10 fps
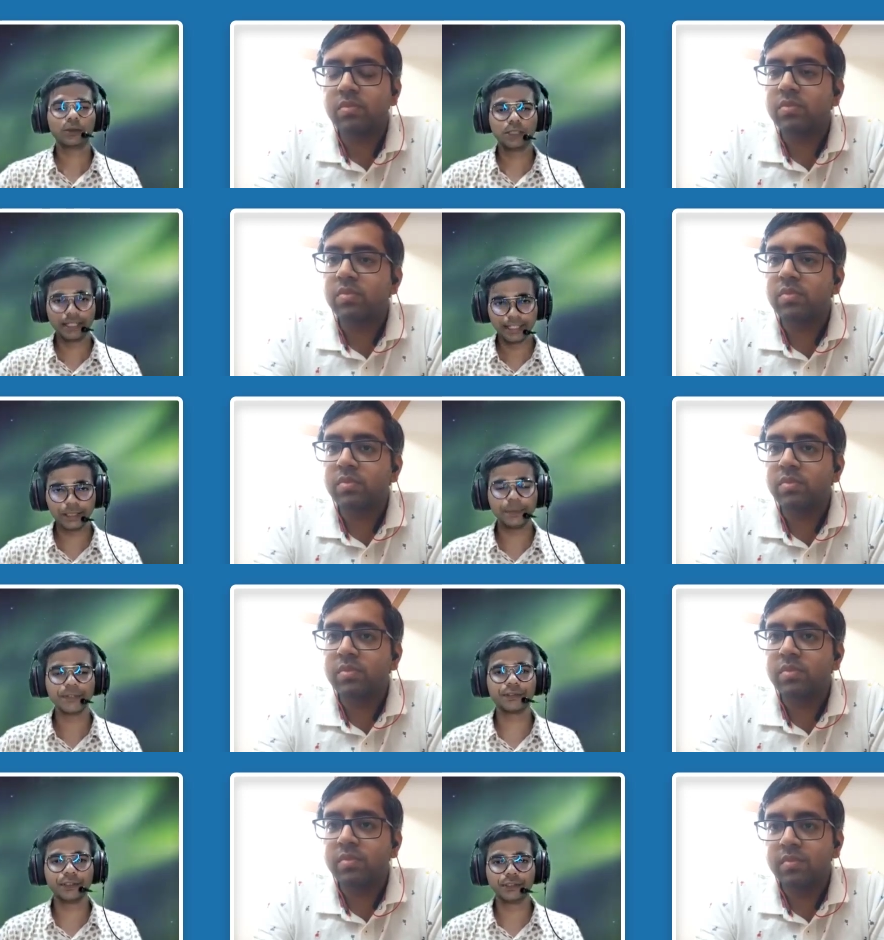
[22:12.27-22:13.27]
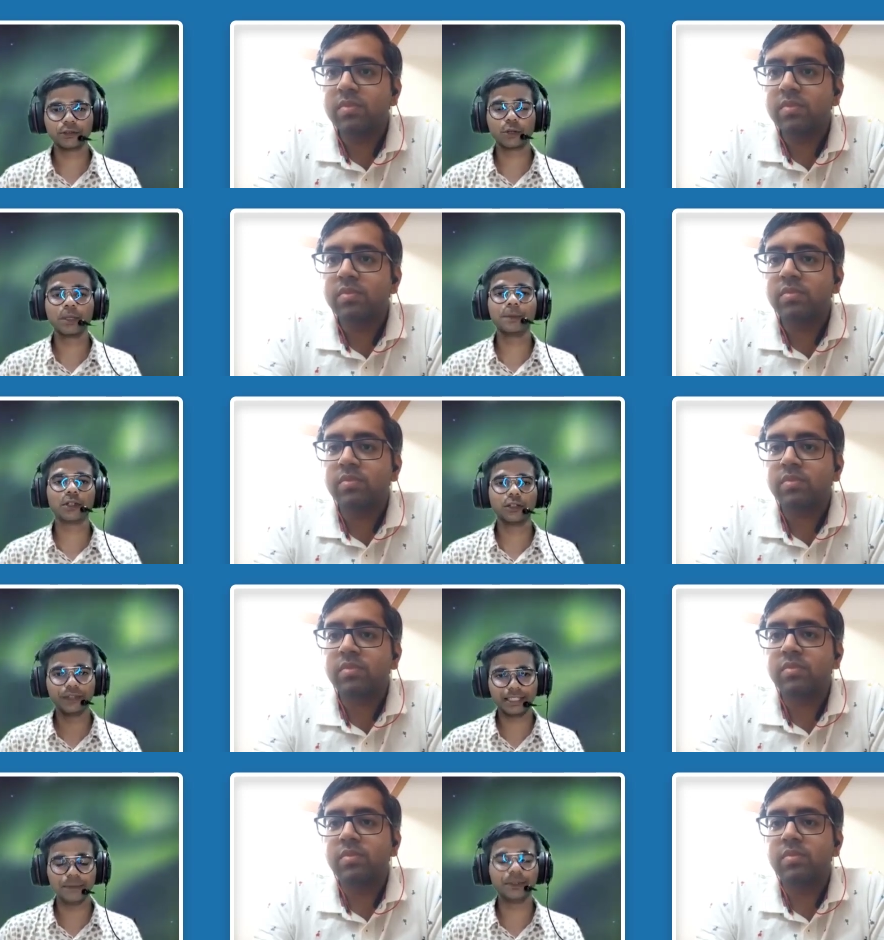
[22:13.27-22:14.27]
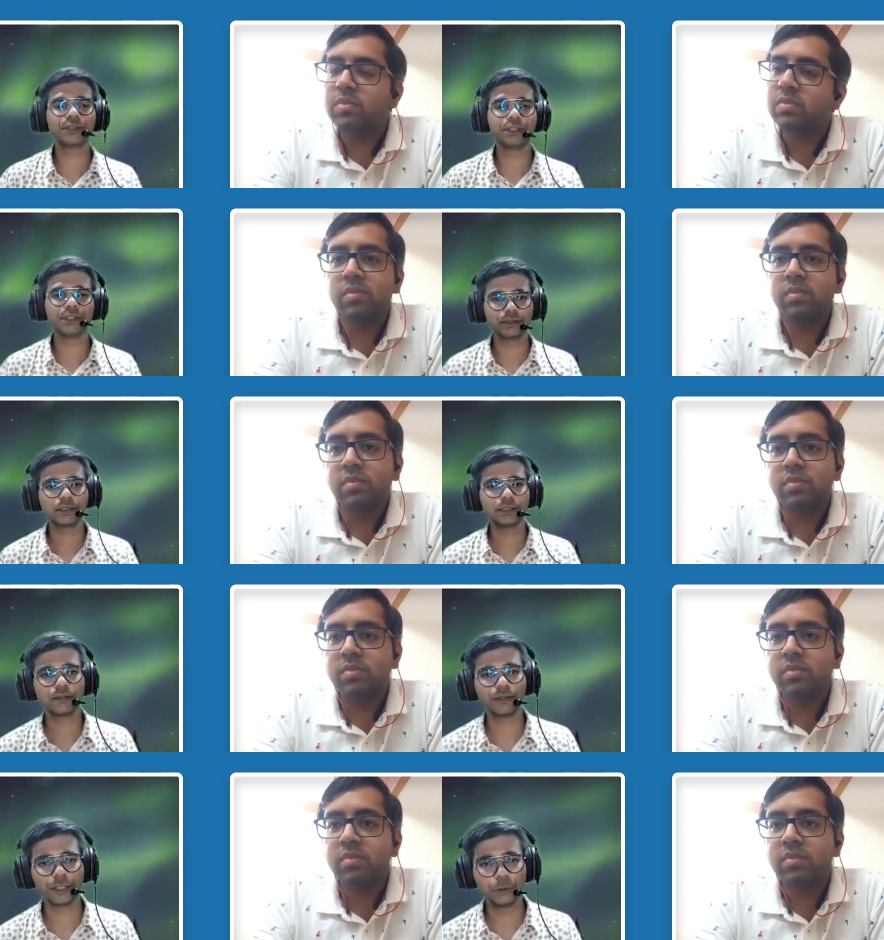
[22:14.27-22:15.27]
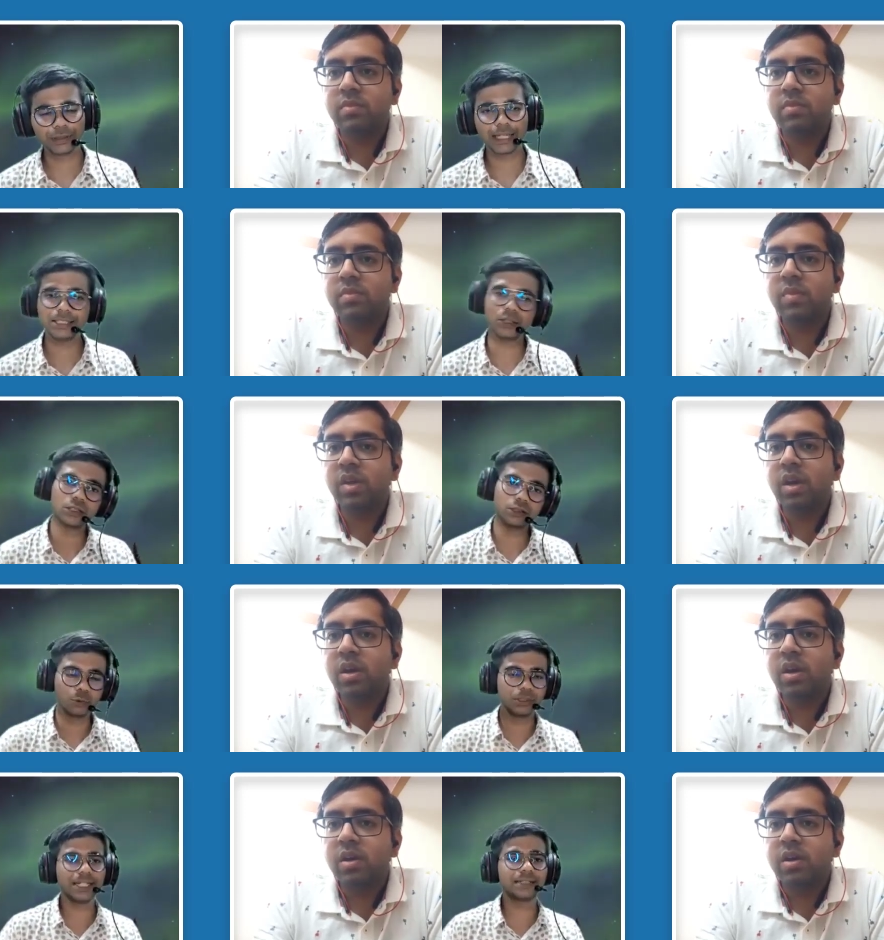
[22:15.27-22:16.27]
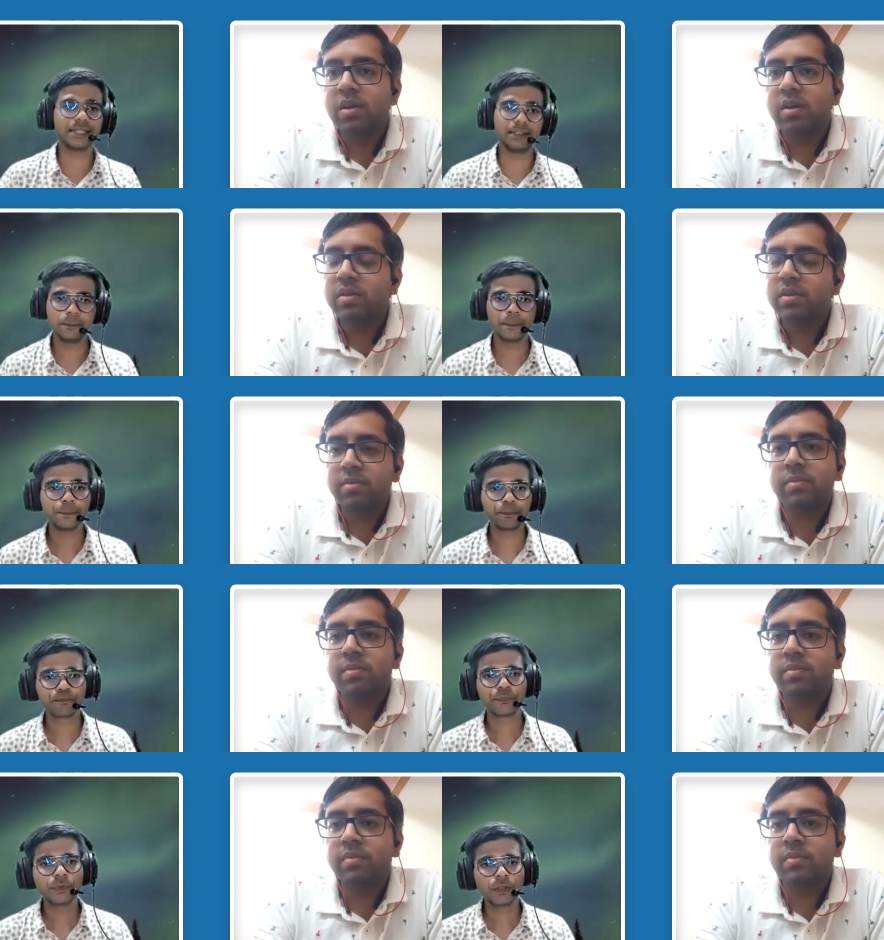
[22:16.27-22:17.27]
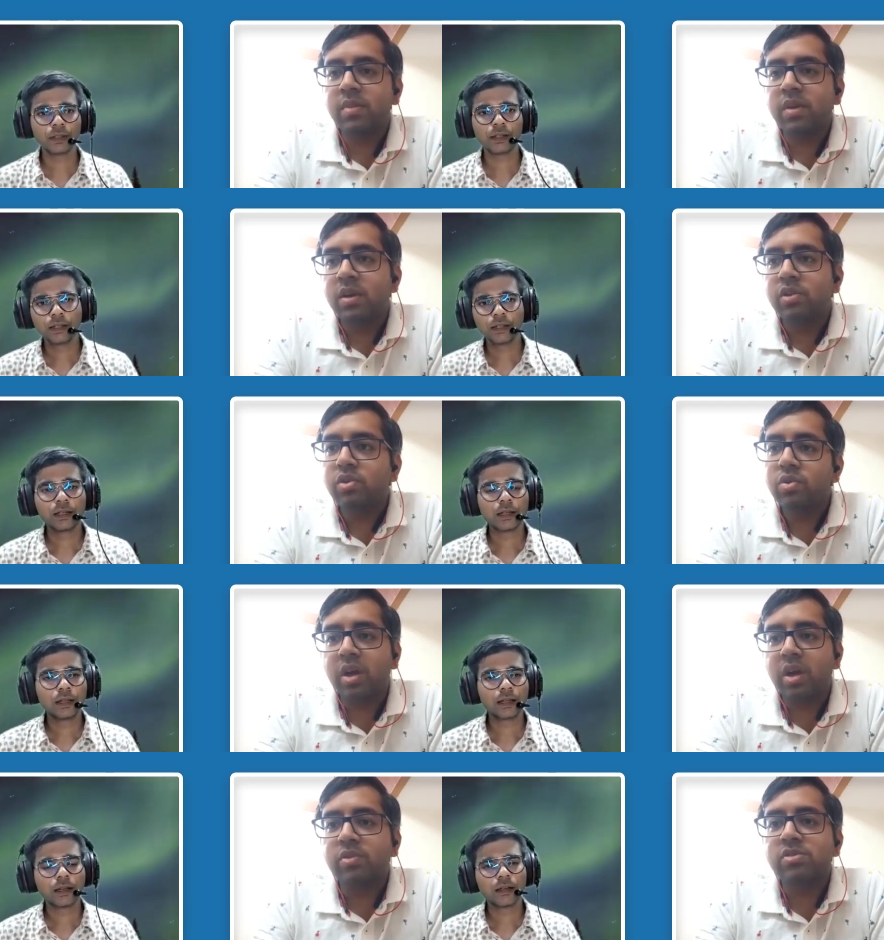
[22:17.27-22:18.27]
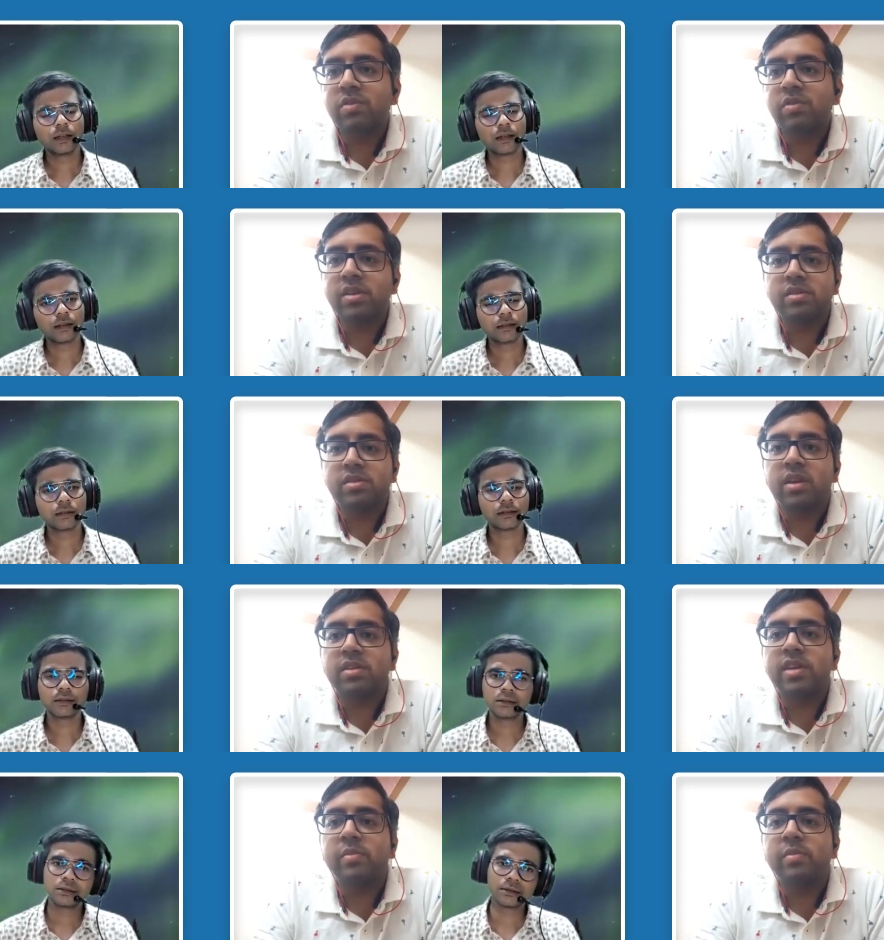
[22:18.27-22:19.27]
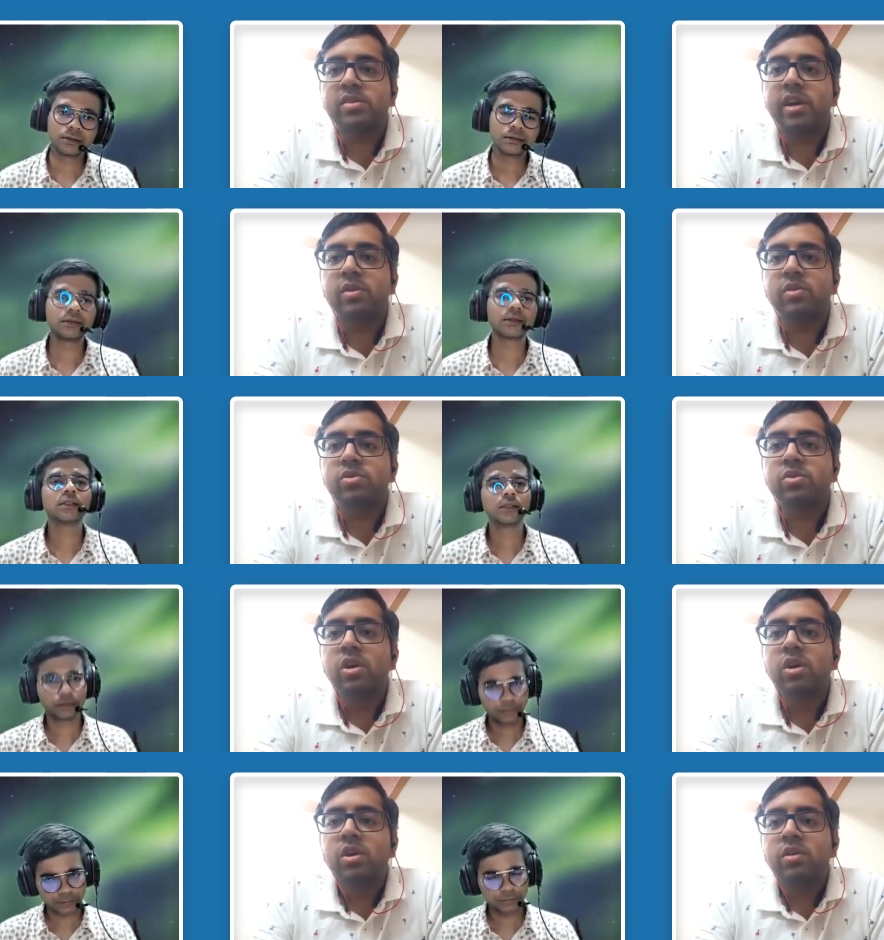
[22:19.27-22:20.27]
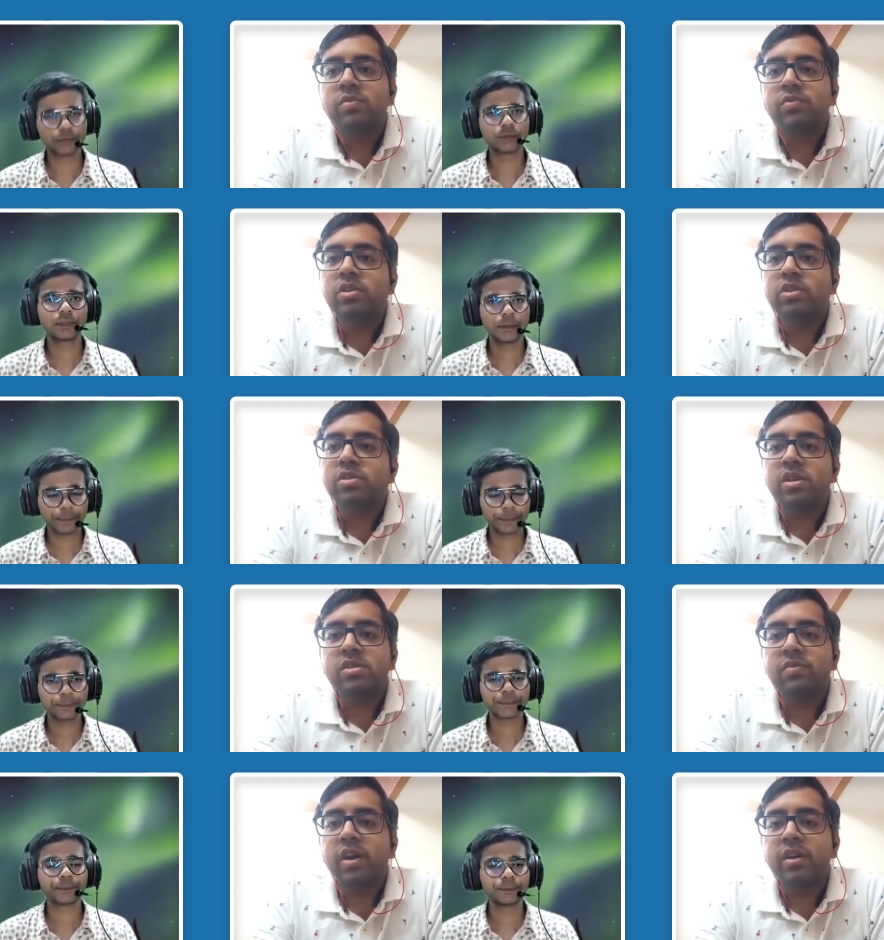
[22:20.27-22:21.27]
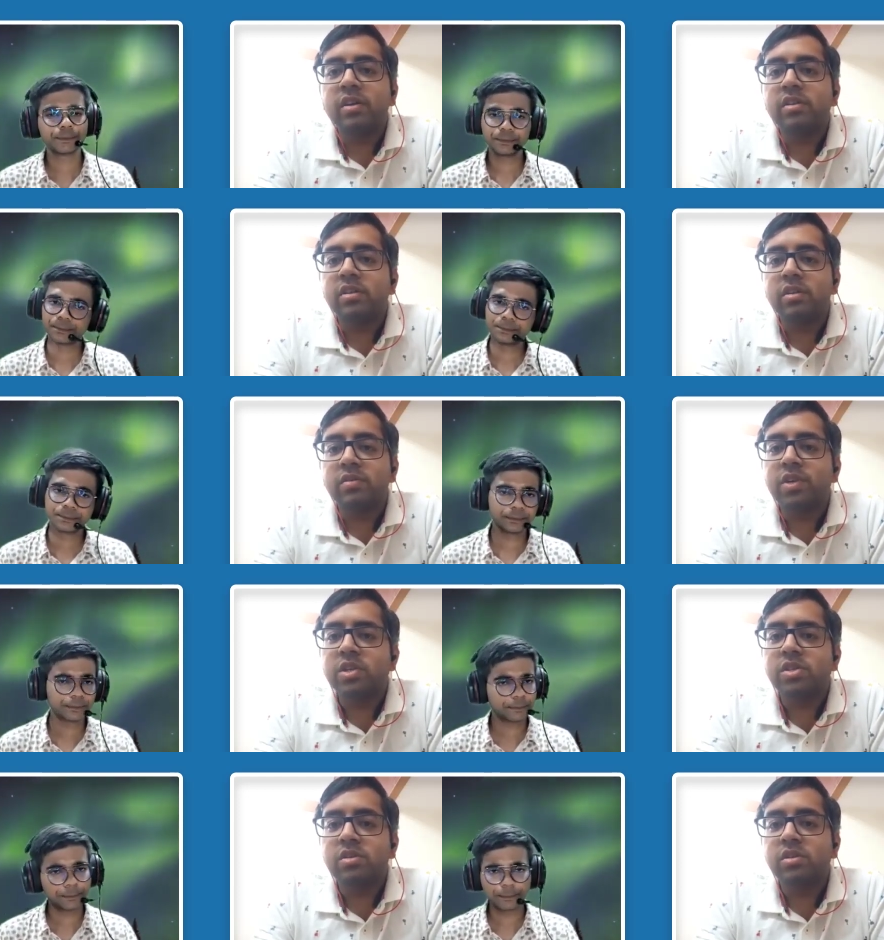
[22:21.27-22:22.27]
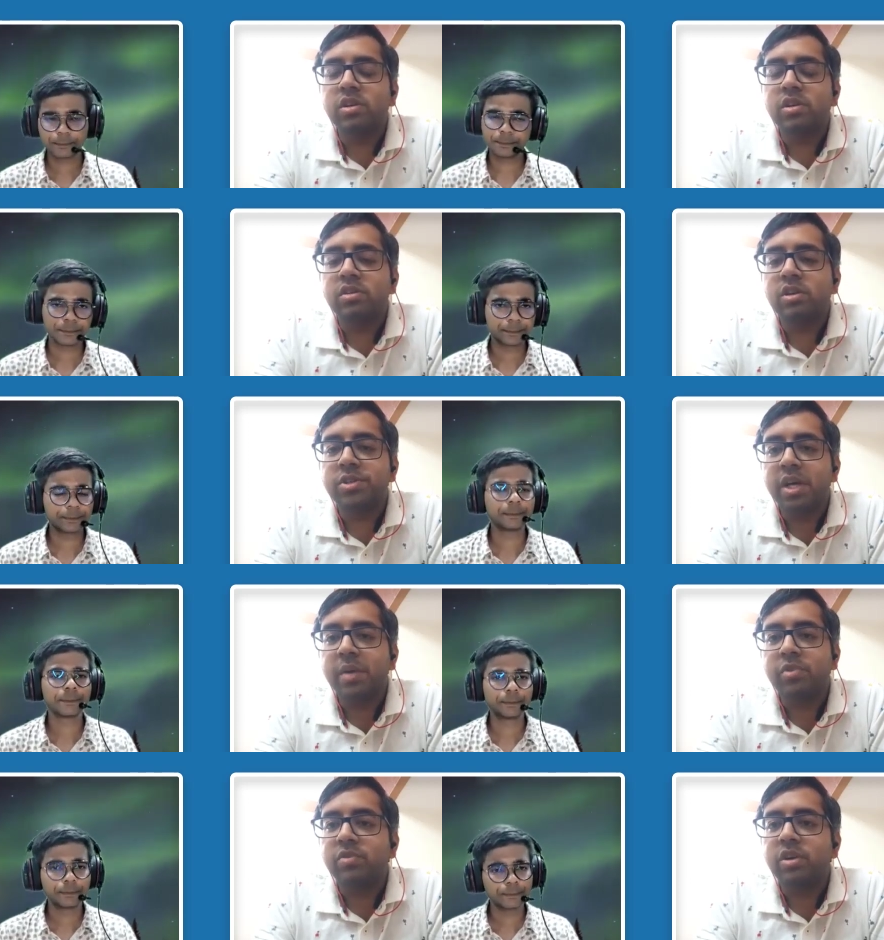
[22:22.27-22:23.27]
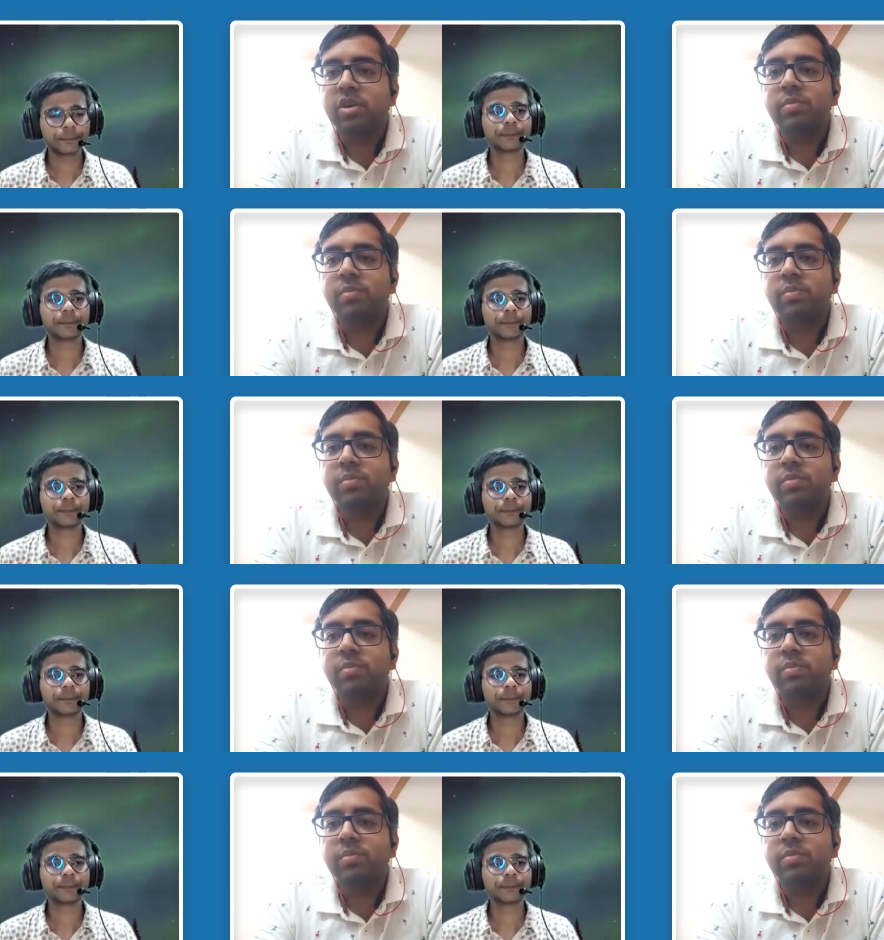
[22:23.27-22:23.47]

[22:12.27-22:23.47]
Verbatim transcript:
Speaker 1: on a daily basis or maybe on a weekly basis were you doing that or only at the end?
Speaker 2: No, no, I was revising like side by side also. For instance, if I did the first, the third chapter of the